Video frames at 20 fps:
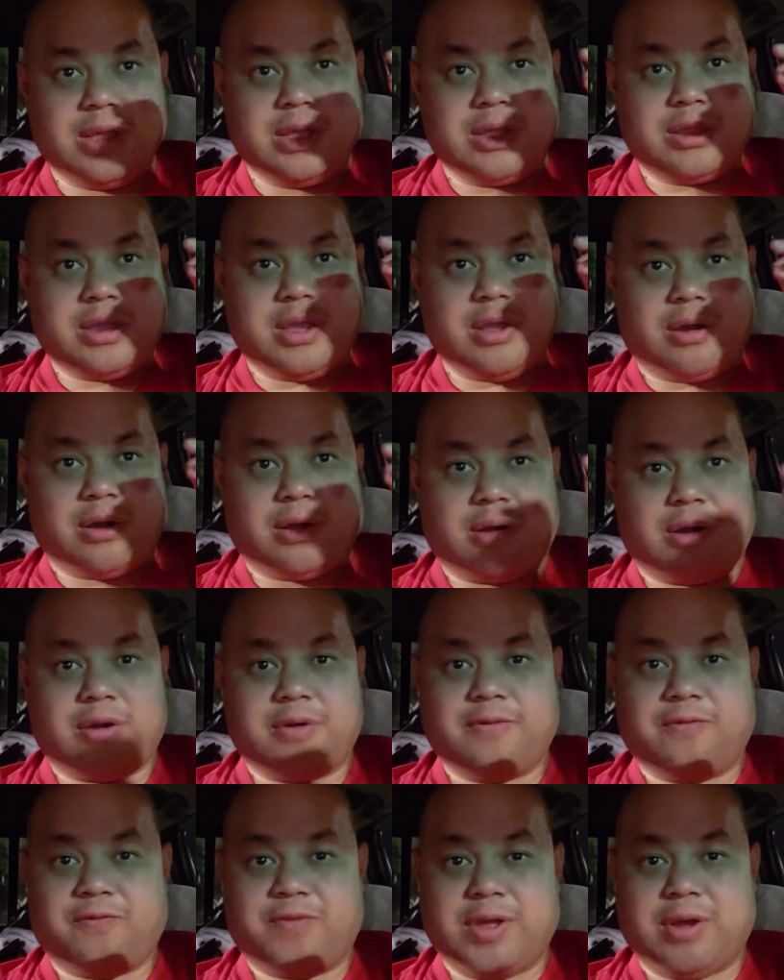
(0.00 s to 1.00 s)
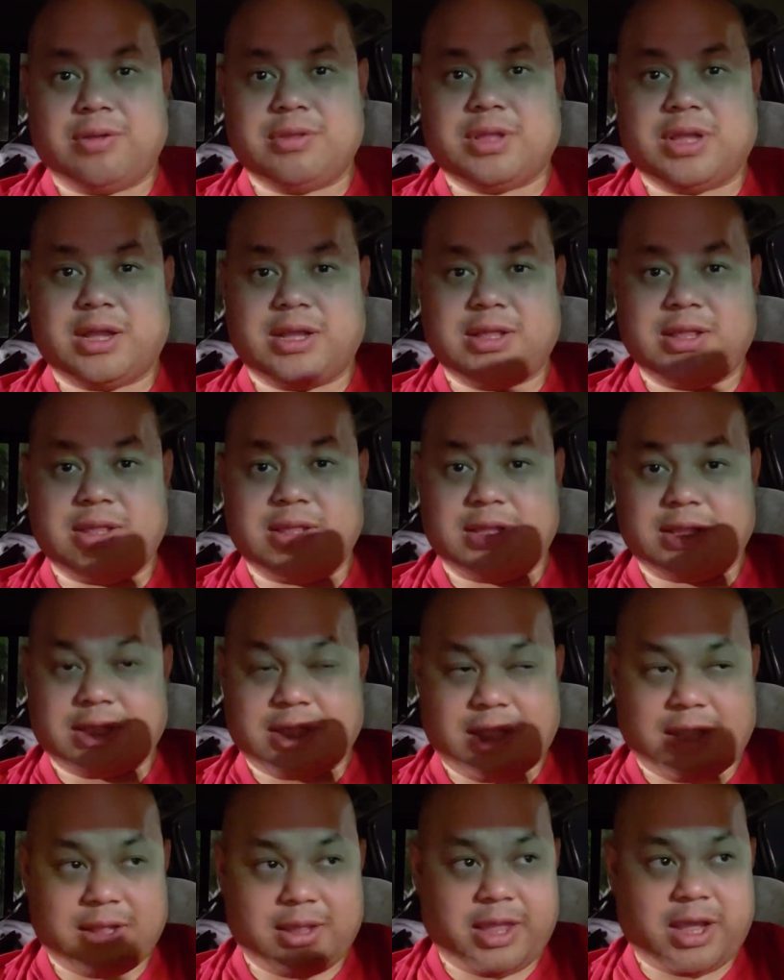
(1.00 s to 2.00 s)
They all felt a
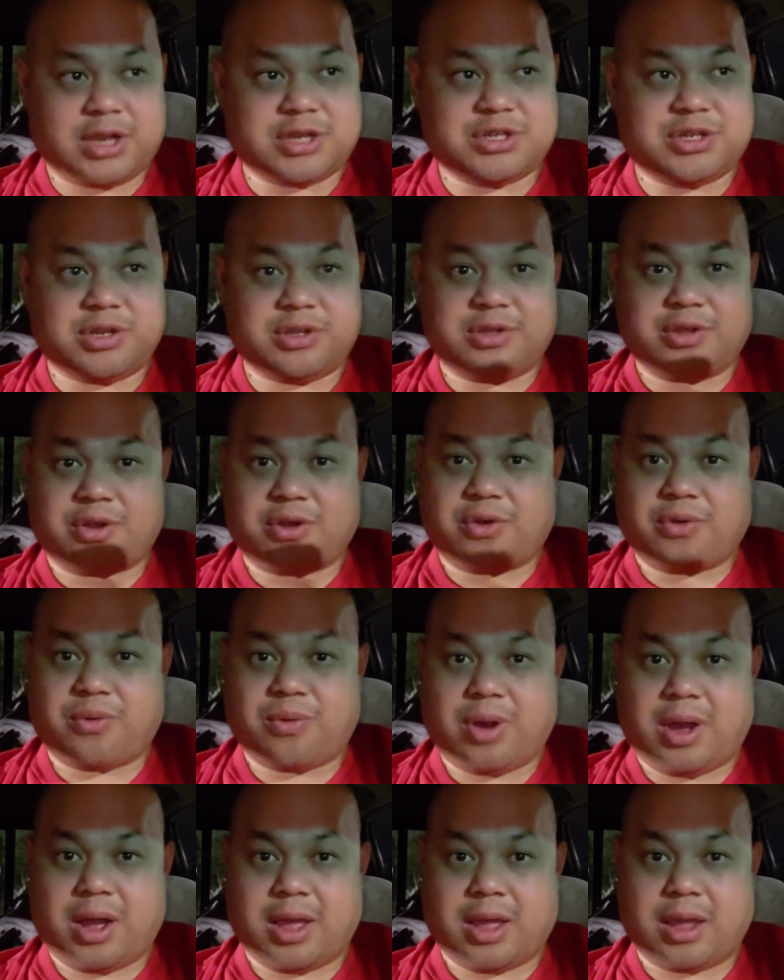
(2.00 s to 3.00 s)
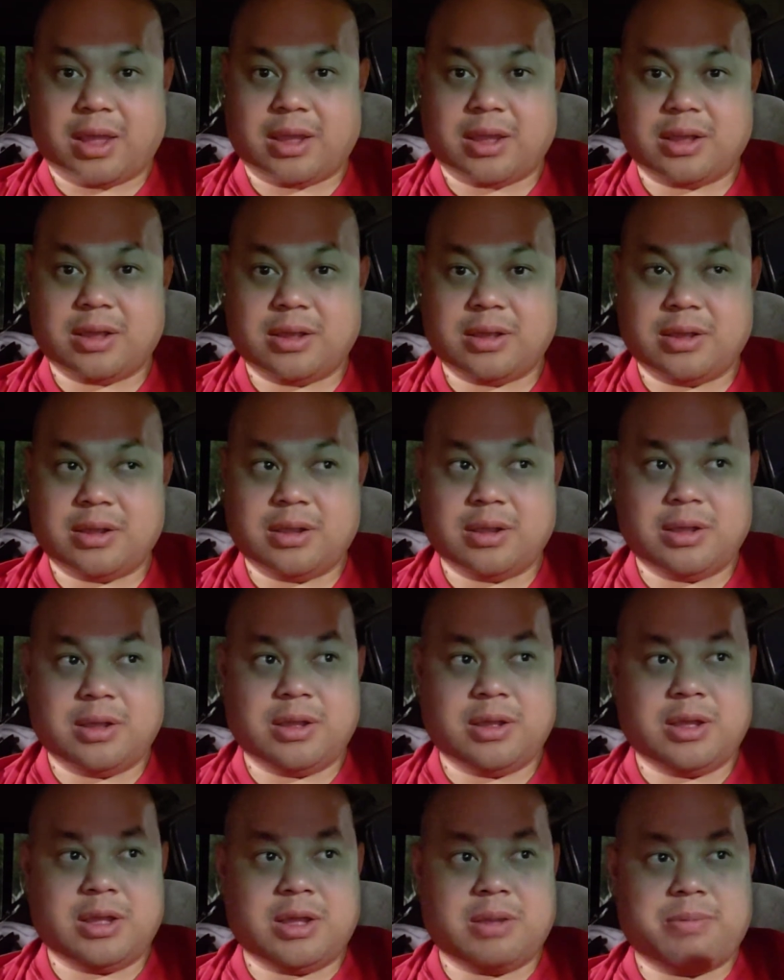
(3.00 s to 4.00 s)
connection to cry
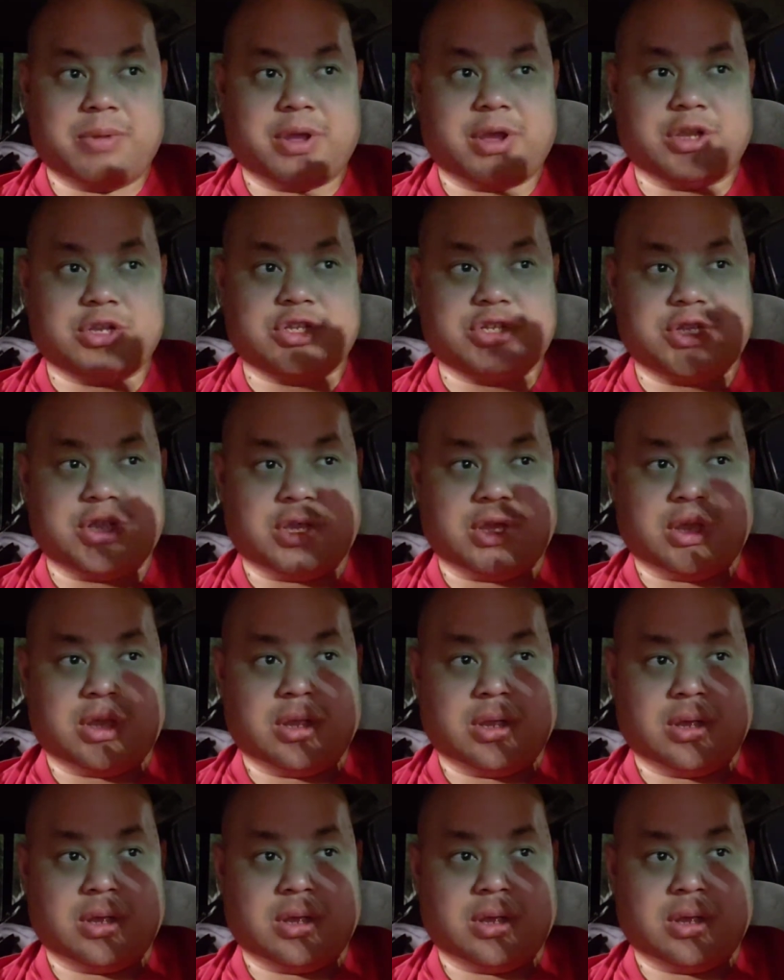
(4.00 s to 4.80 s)
because she